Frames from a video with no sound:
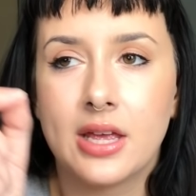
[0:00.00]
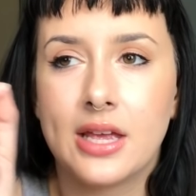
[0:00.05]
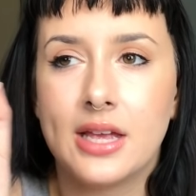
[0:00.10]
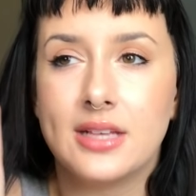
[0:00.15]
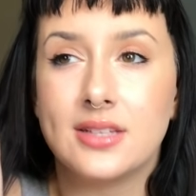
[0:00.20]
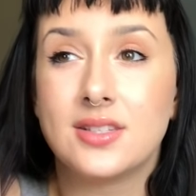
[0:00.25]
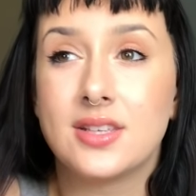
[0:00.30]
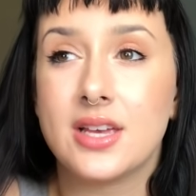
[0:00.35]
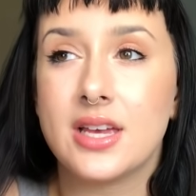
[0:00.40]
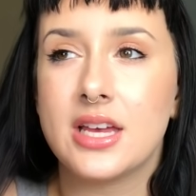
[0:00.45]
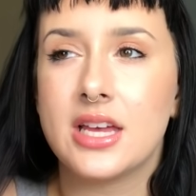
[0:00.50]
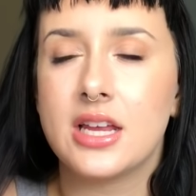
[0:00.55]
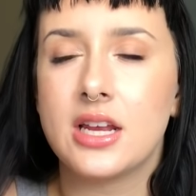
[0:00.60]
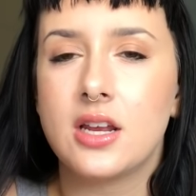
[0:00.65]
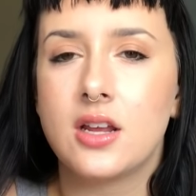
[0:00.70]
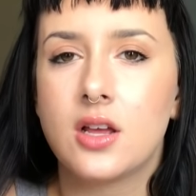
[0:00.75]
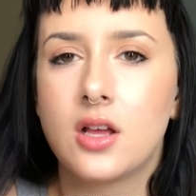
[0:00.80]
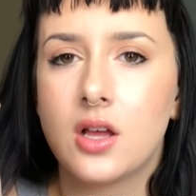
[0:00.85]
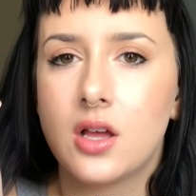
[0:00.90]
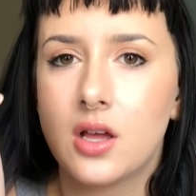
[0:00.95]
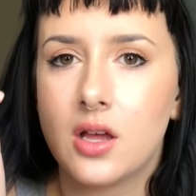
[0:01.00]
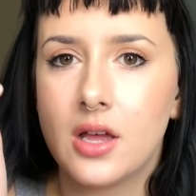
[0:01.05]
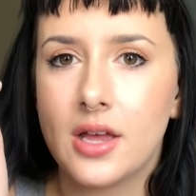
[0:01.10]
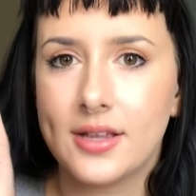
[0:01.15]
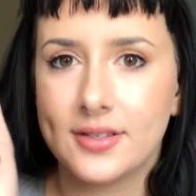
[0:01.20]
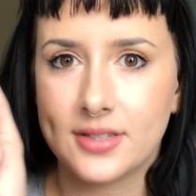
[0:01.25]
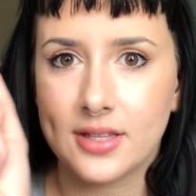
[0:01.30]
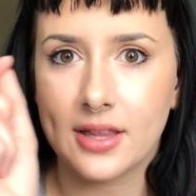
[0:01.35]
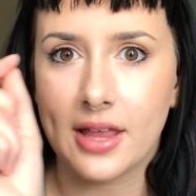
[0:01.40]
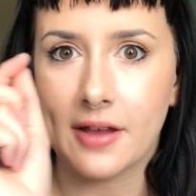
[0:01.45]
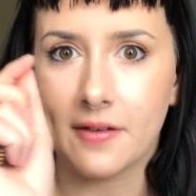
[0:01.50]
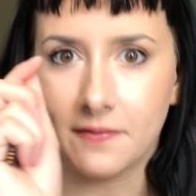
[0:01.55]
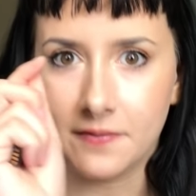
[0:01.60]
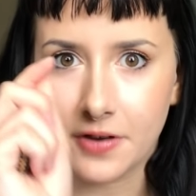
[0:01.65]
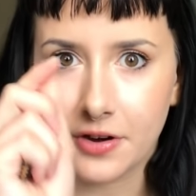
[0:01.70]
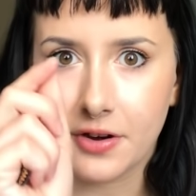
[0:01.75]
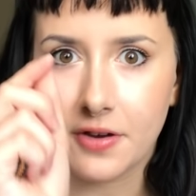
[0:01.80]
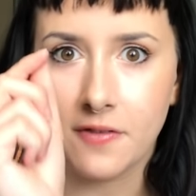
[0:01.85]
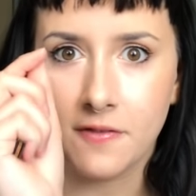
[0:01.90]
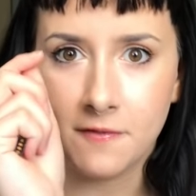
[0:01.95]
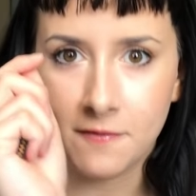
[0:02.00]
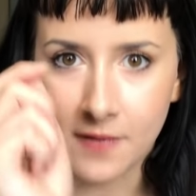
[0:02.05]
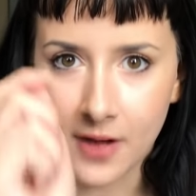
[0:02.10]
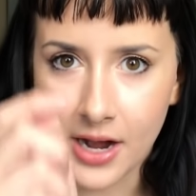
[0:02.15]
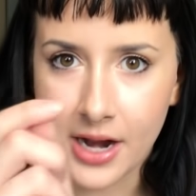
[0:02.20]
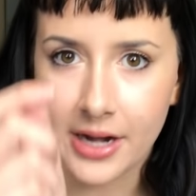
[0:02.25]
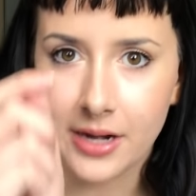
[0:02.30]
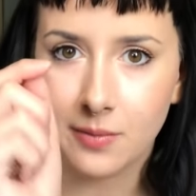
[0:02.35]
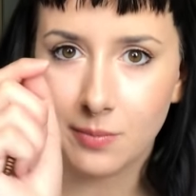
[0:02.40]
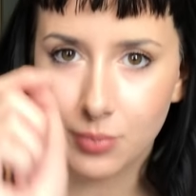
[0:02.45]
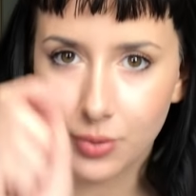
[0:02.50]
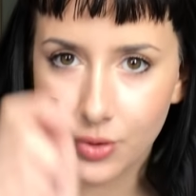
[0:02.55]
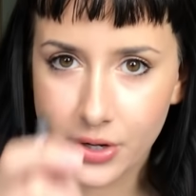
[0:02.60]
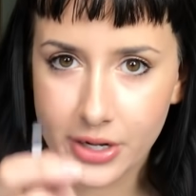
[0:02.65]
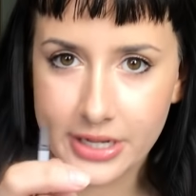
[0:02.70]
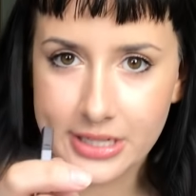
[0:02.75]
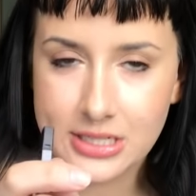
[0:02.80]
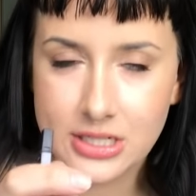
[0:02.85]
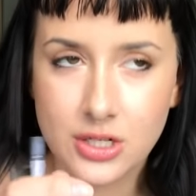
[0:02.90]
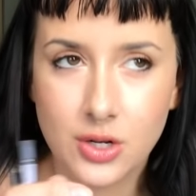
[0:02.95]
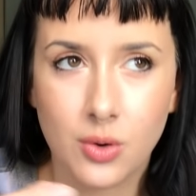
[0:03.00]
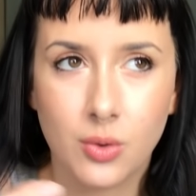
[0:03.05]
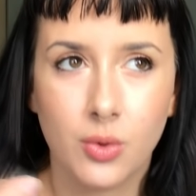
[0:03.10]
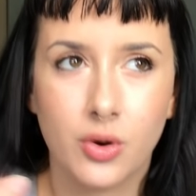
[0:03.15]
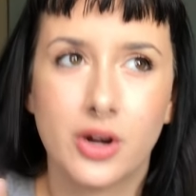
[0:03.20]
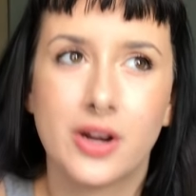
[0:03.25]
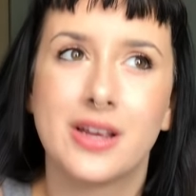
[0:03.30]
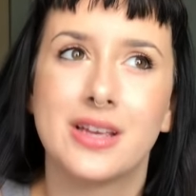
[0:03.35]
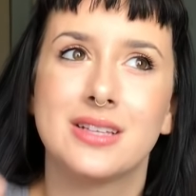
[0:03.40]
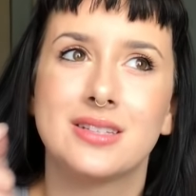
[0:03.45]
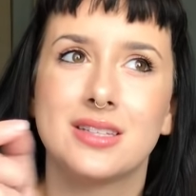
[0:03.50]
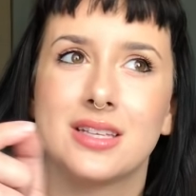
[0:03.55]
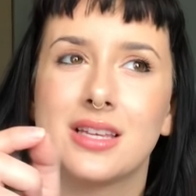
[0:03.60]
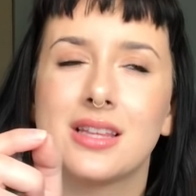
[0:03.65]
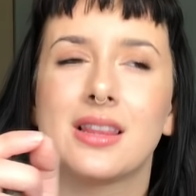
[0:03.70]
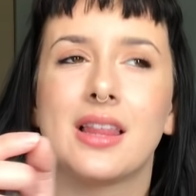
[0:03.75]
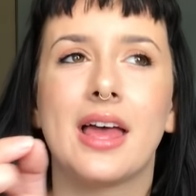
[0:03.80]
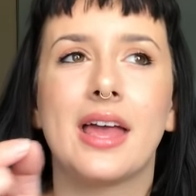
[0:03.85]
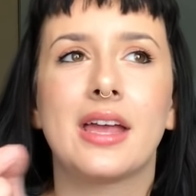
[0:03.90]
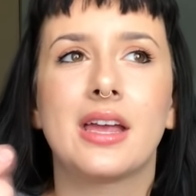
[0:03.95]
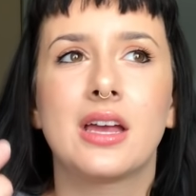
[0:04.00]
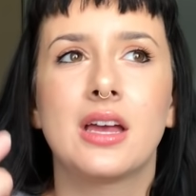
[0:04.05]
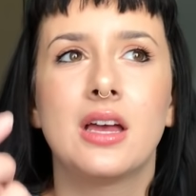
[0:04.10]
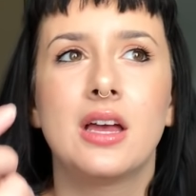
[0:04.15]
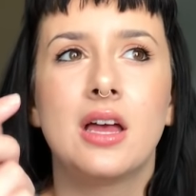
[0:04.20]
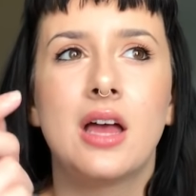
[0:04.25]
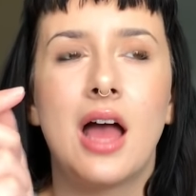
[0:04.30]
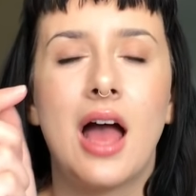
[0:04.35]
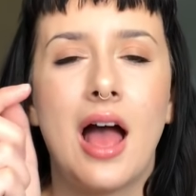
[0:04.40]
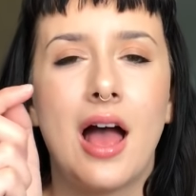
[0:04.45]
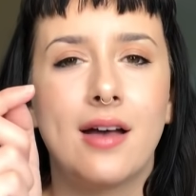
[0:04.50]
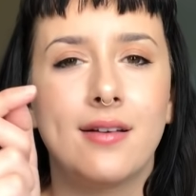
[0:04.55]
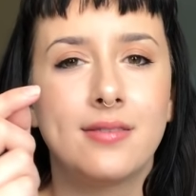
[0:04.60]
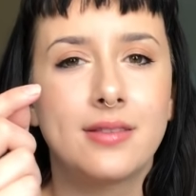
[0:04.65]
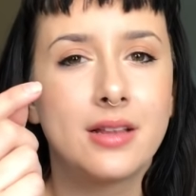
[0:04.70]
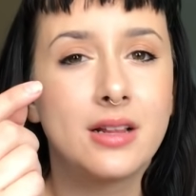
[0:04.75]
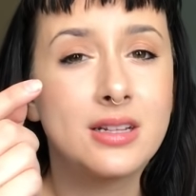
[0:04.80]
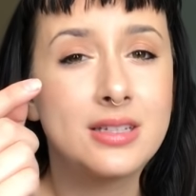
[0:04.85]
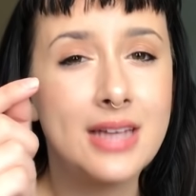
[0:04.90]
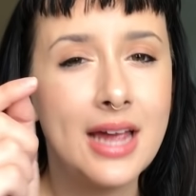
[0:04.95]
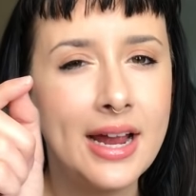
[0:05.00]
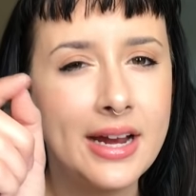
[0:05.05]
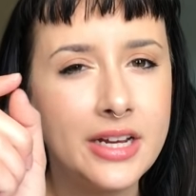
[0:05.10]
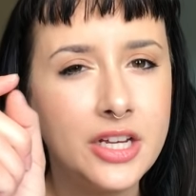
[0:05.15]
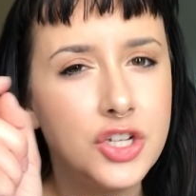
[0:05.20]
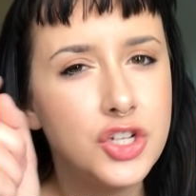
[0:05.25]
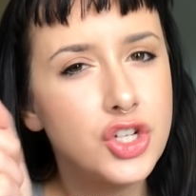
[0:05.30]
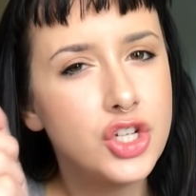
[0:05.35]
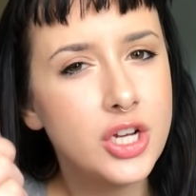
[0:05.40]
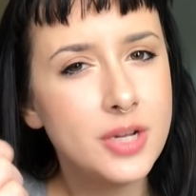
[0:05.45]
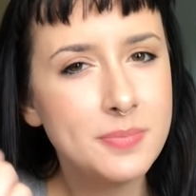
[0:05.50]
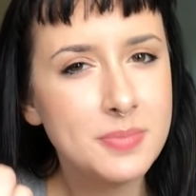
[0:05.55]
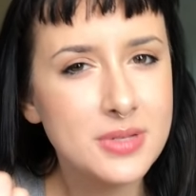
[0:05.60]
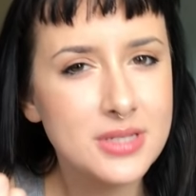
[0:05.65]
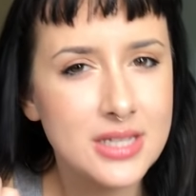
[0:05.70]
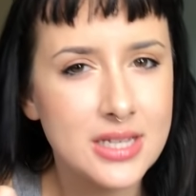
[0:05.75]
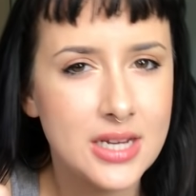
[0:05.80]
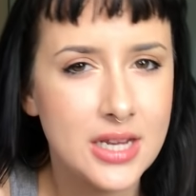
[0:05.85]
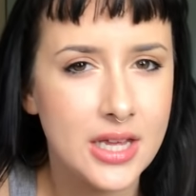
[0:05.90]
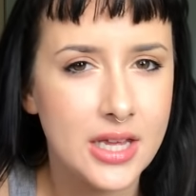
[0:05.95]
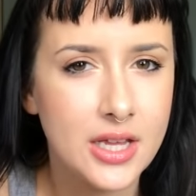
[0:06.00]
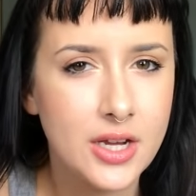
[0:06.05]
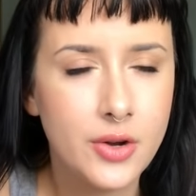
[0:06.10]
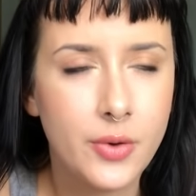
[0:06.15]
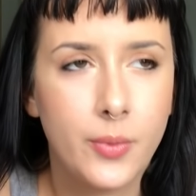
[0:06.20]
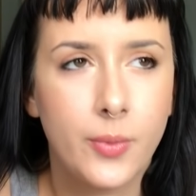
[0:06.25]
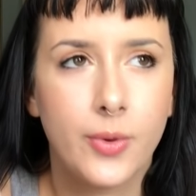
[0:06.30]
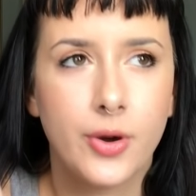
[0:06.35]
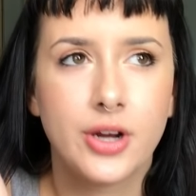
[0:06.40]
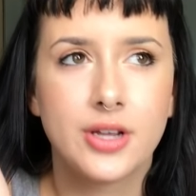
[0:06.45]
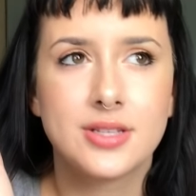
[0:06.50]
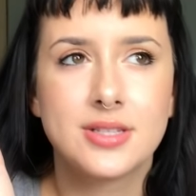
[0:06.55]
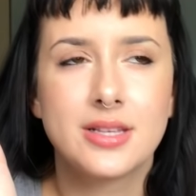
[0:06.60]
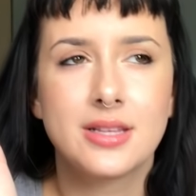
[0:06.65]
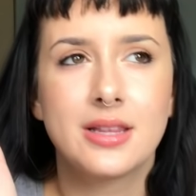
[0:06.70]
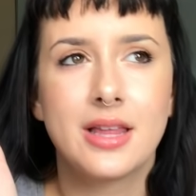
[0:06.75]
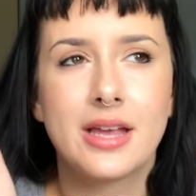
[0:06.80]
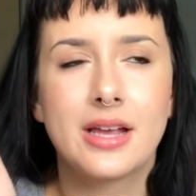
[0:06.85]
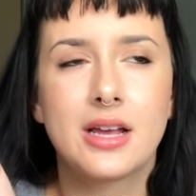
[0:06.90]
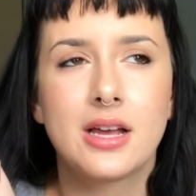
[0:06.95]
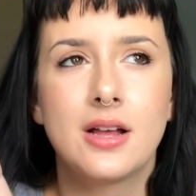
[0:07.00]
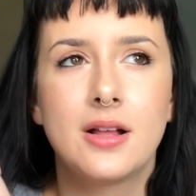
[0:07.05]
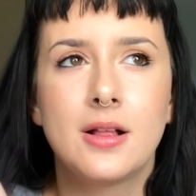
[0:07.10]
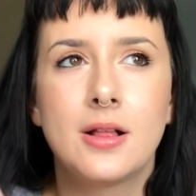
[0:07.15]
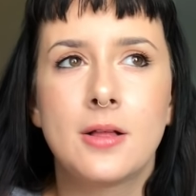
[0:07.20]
Is it like very fine print, or is it like have little tiny chips in it, or is it like,